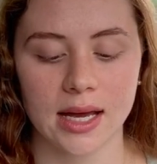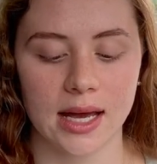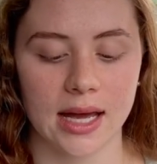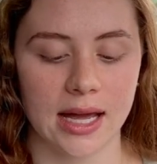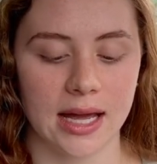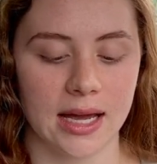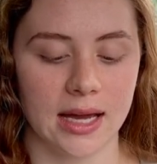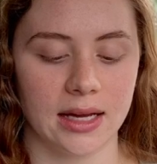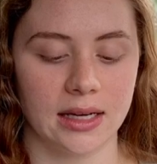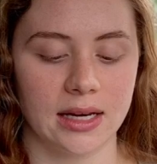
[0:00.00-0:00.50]

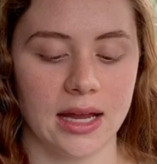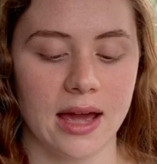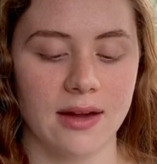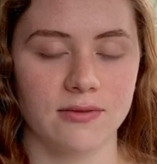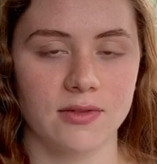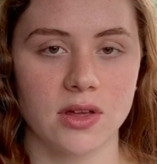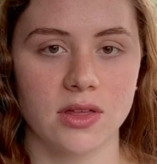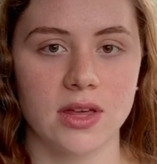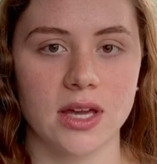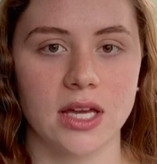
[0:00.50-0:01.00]
and
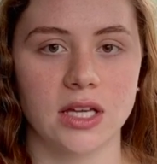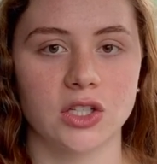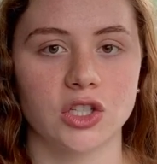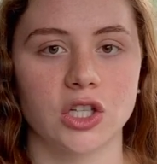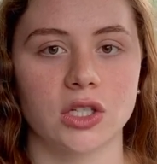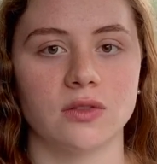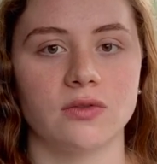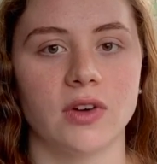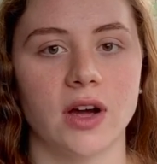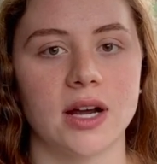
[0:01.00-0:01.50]
everything is
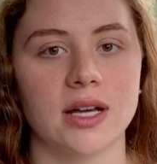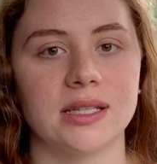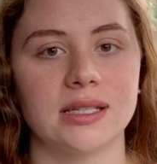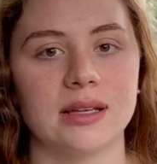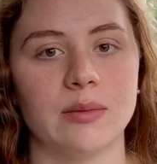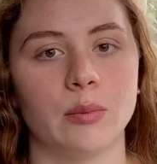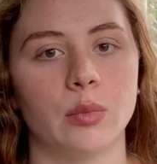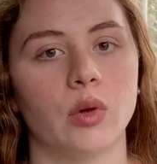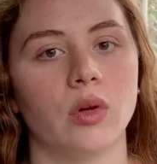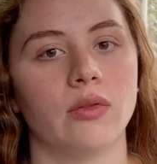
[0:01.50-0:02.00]
just very
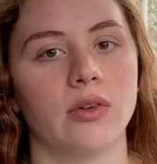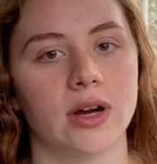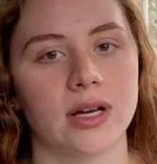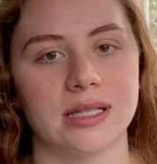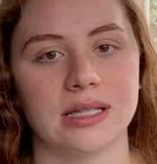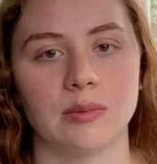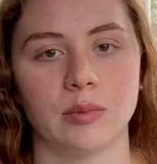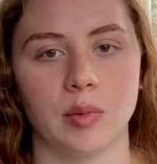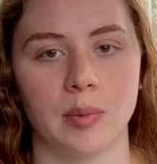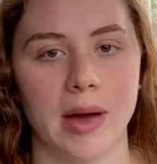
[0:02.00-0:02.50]
simple
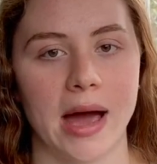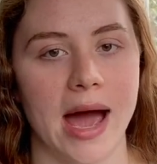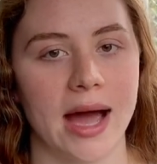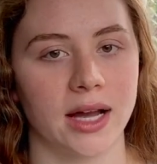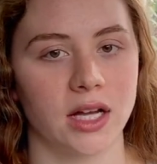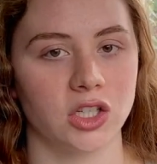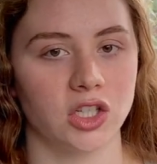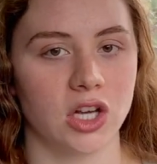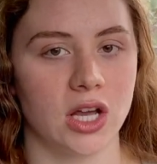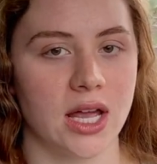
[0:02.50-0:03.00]

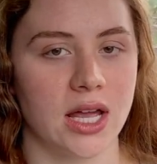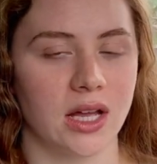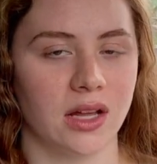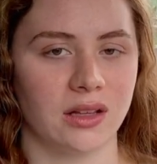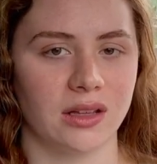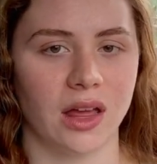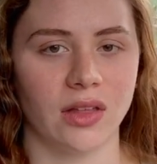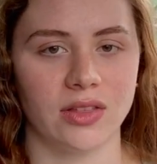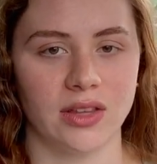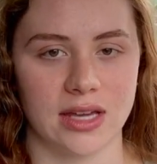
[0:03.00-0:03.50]
packaging,
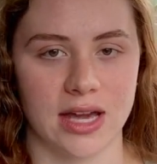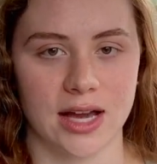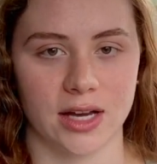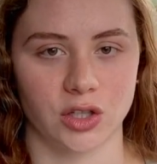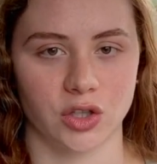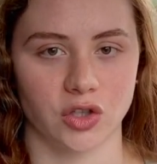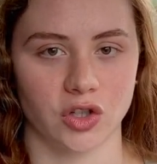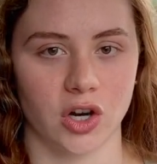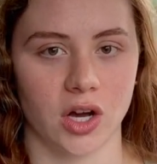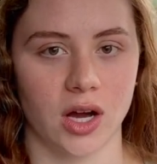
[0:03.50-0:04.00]
nothing
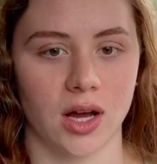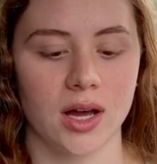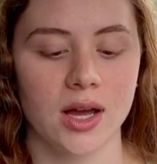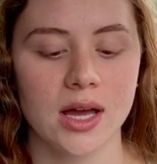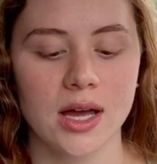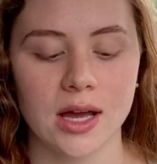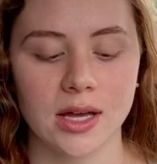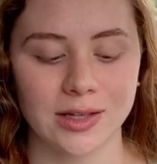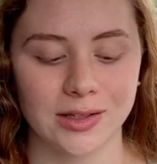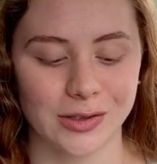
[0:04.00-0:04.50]
extra.
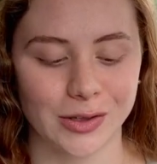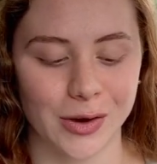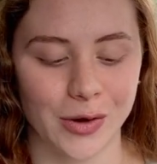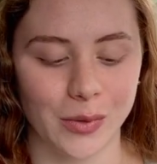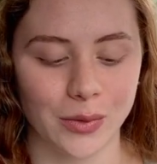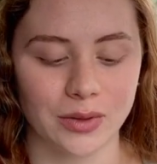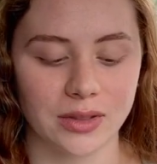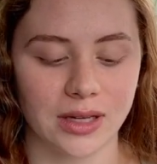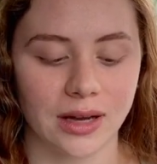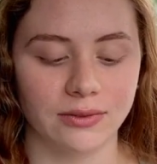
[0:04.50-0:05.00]

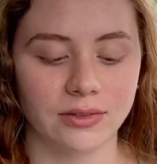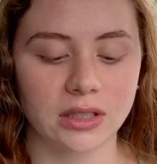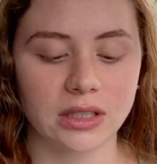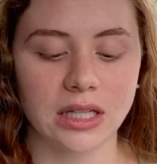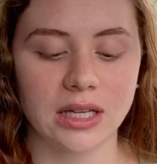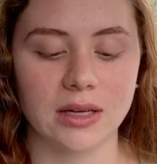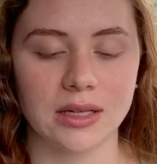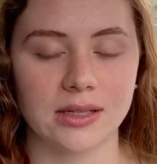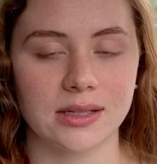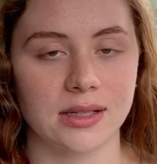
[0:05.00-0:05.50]
So
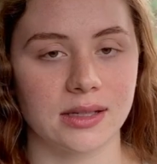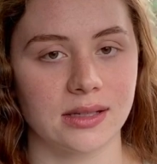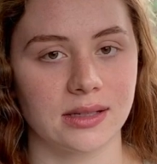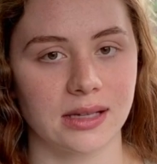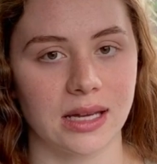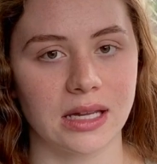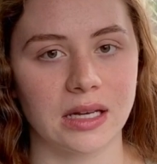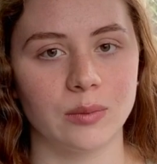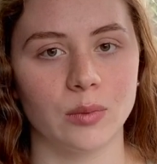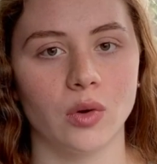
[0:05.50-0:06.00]
definitely
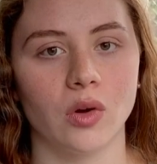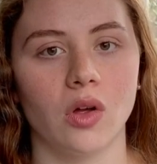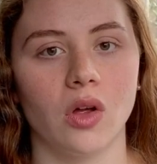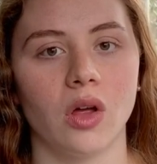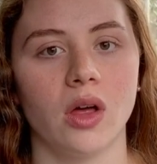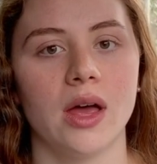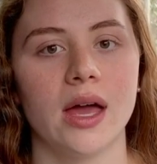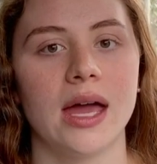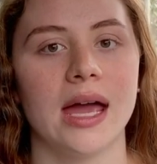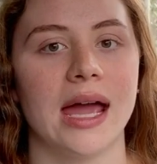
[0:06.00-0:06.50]

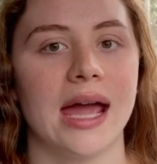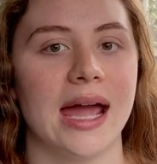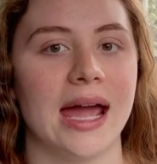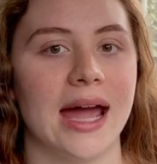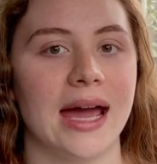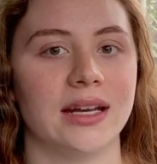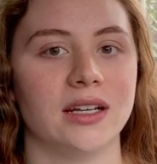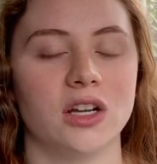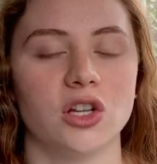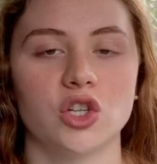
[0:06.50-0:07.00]
sustainable
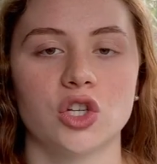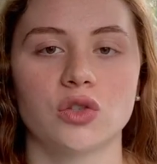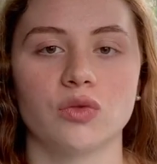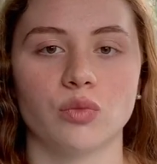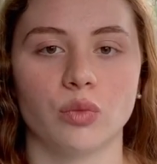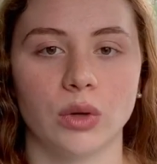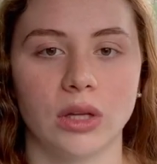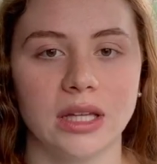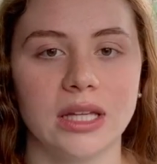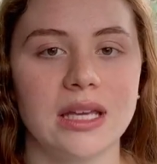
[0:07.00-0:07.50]
and just
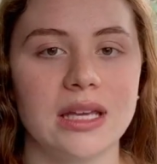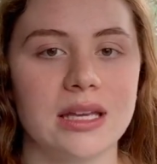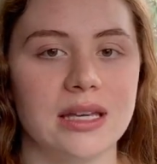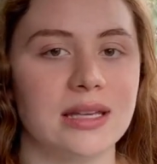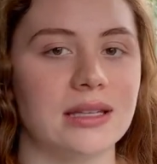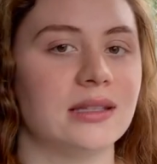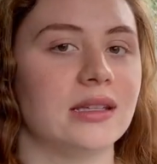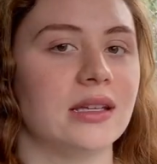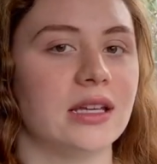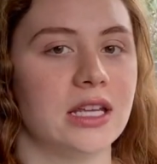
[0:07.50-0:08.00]
really
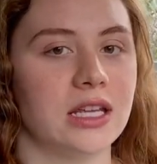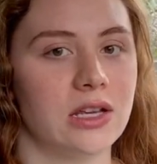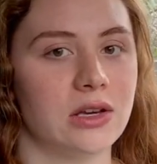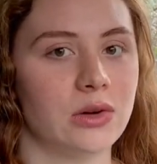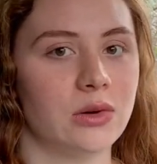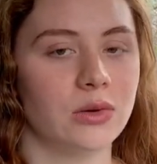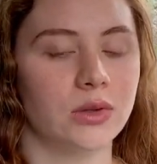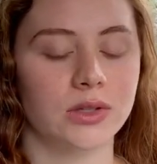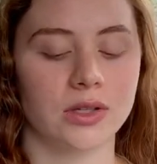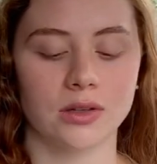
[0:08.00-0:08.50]
easy to
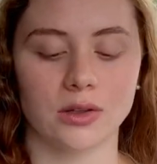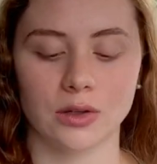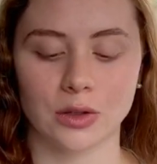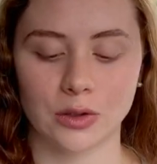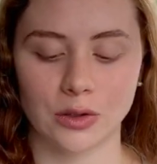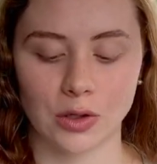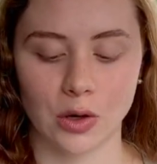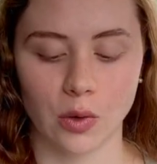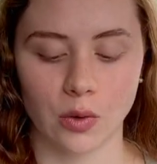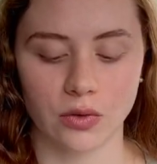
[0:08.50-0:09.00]
use.
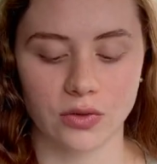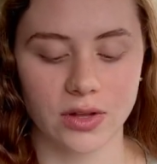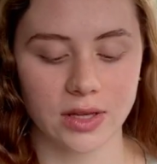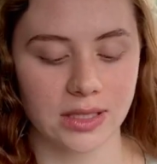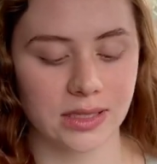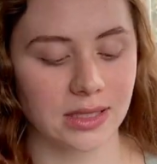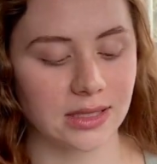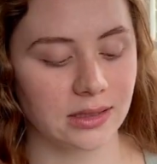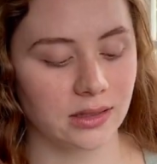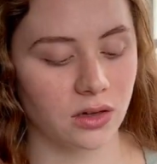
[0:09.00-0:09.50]
So
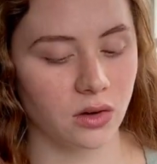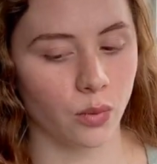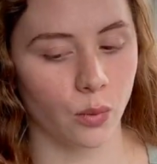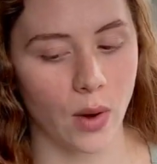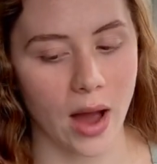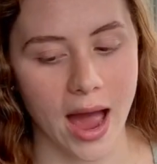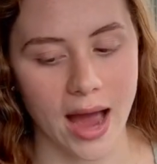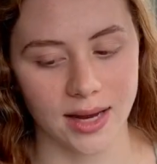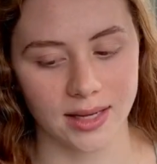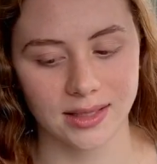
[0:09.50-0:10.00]
this is their
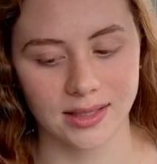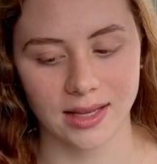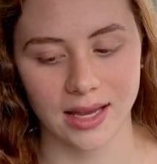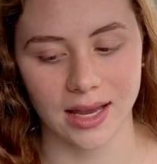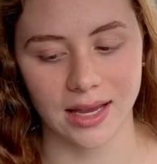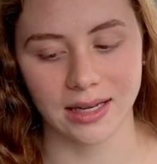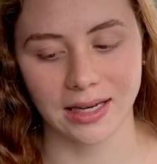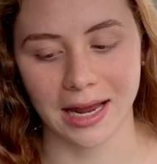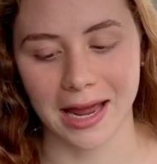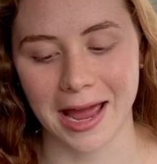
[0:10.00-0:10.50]
wax
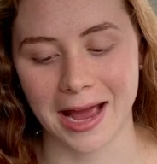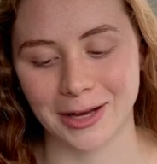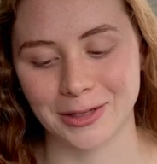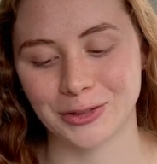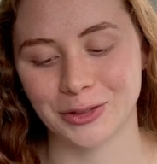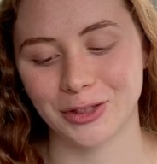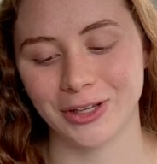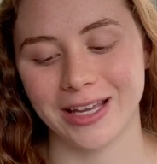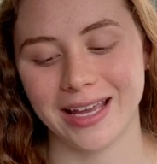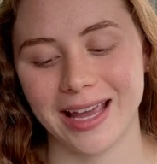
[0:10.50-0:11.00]
kit, and I
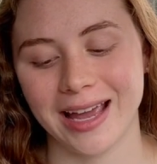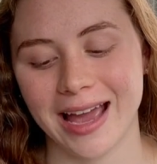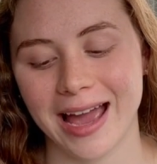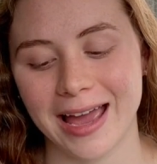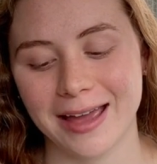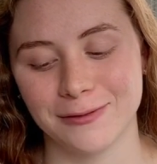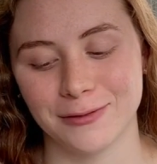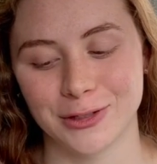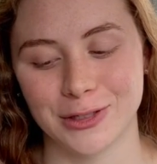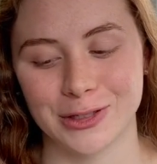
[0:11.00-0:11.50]
actually
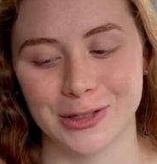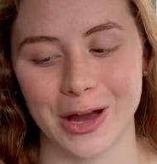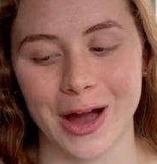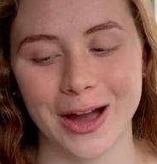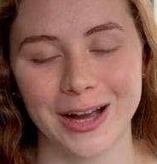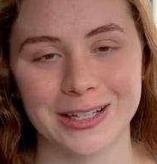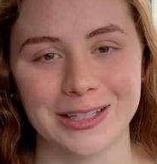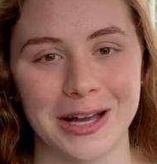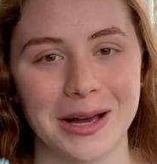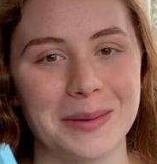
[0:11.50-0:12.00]
have
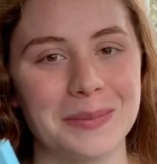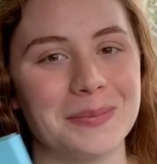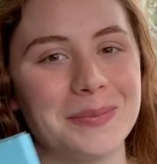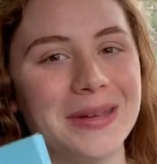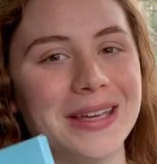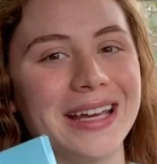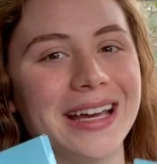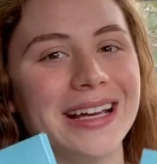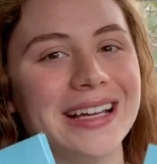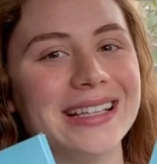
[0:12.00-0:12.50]
stocked up
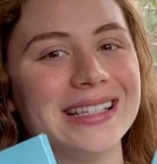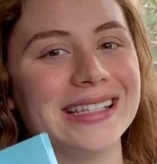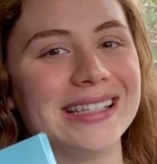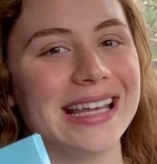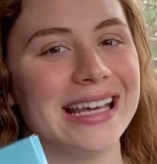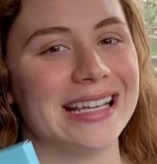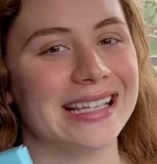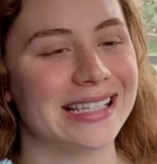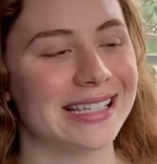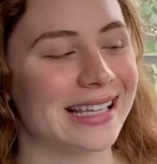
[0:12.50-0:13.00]
because
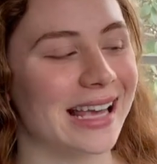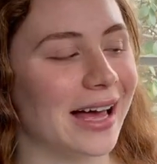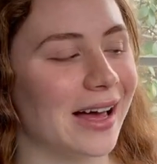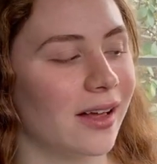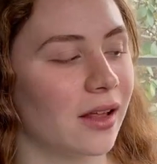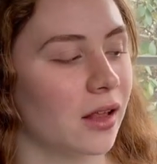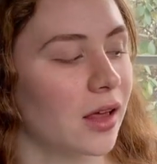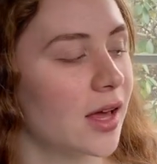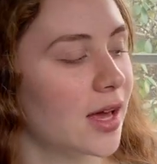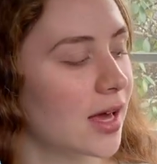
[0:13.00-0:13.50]
they
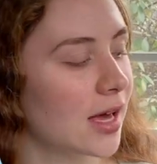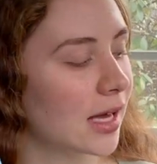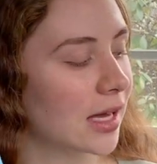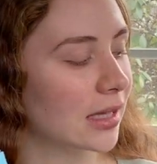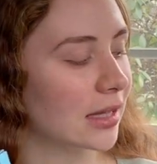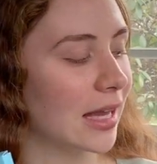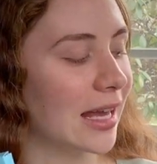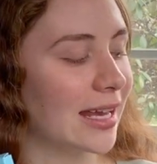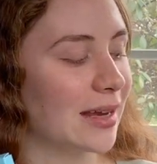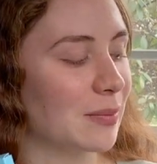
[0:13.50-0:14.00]
sell
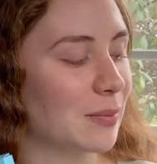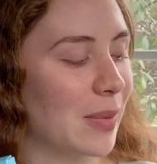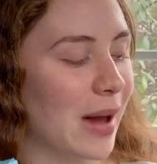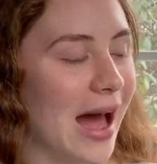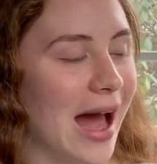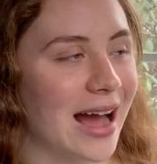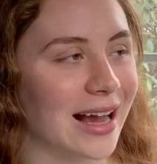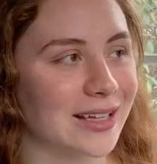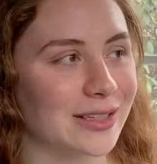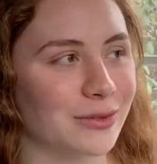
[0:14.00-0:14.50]
like
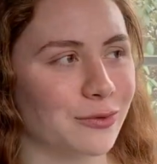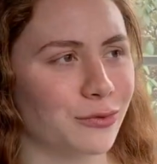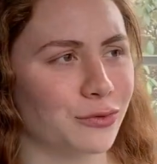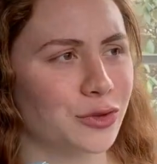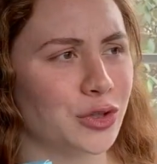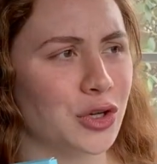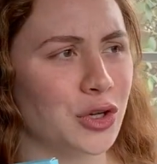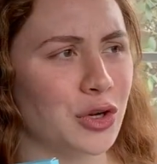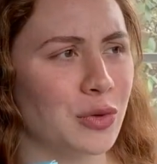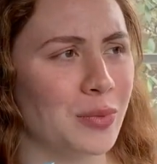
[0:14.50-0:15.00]
packs of
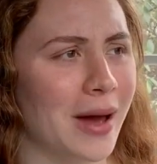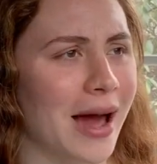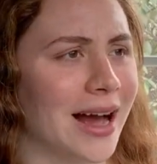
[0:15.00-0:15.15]
2,